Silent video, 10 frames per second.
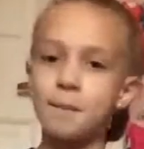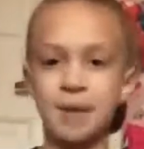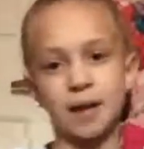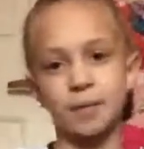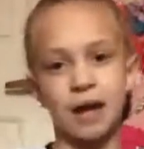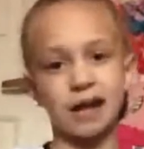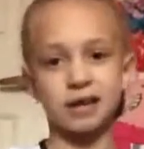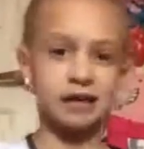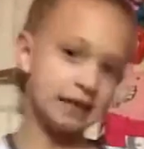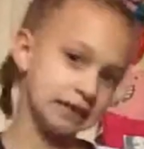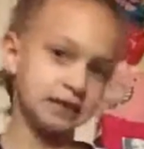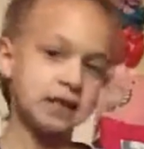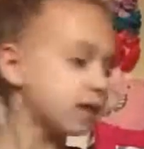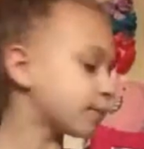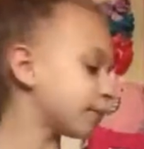backpack, as
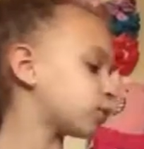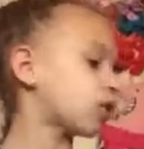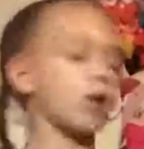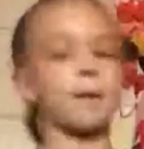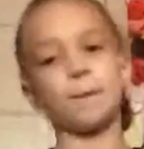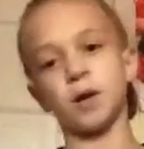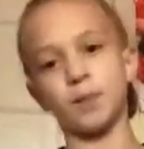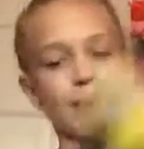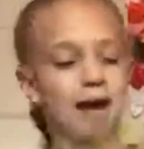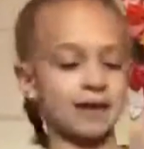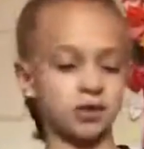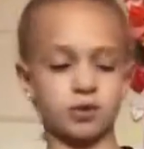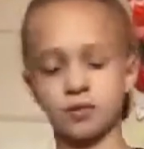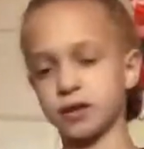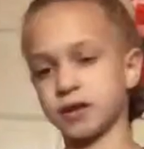people call it book bag, so
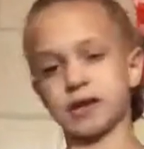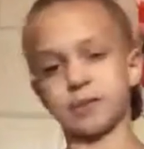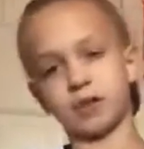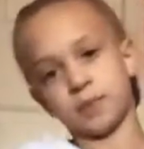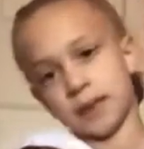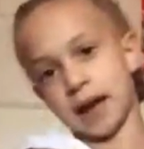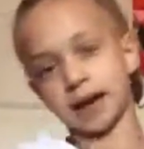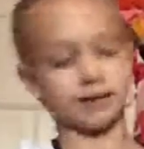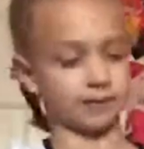I'm just gonna say book bag.